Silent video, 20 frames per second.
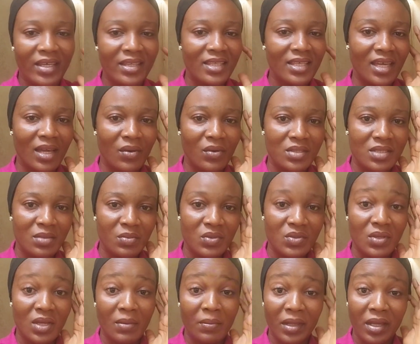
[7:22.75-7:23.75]
I think I was able
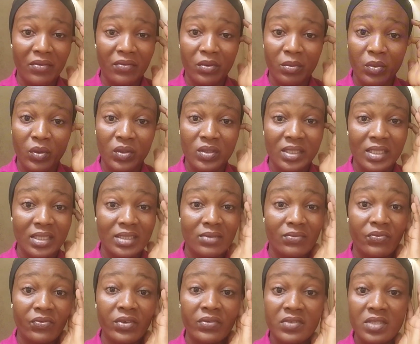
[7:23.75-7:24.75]
to apply for more than
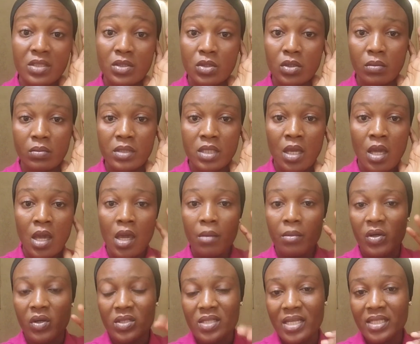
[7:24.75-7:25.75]
50 jobs
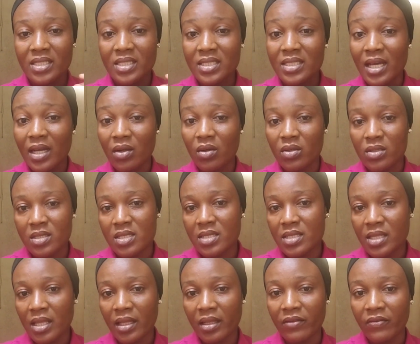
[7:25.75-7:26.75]
because I did that
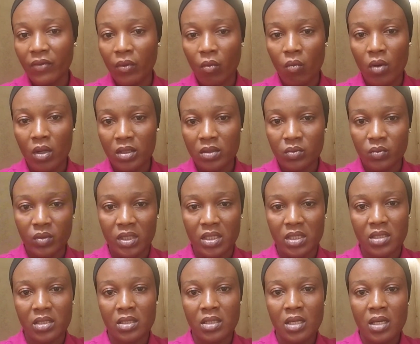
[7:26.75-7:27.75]
consistently for 1
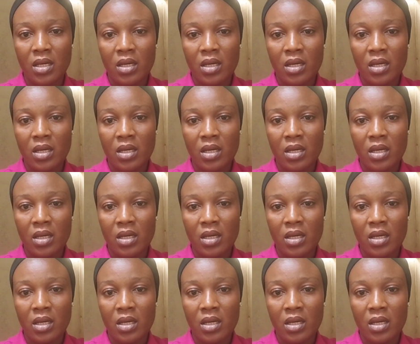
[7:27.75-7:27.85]
week.